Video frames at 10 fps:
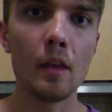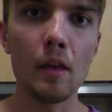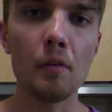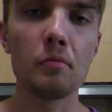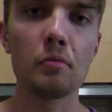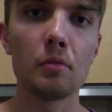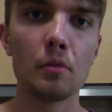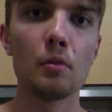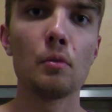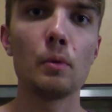if
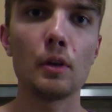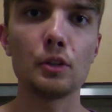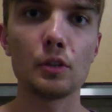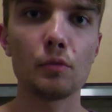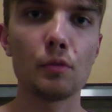we had just